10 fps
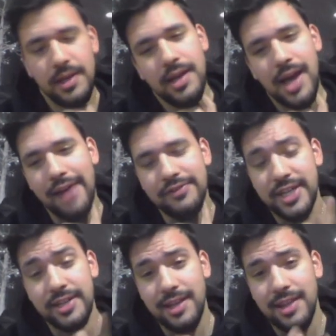I have
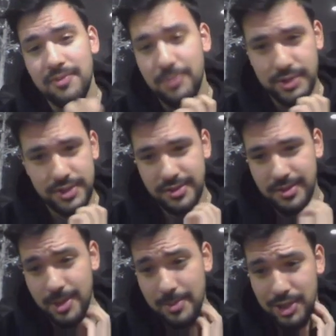10k life points. I
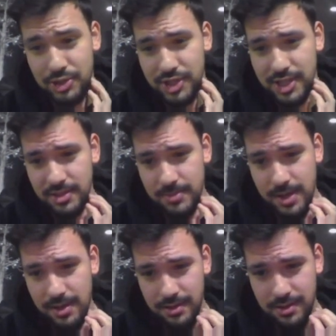mean, I'm exercising
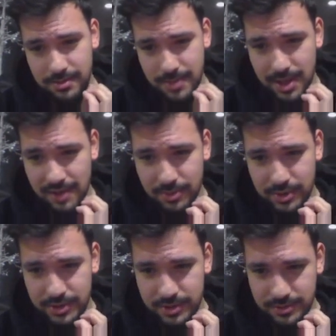my life points.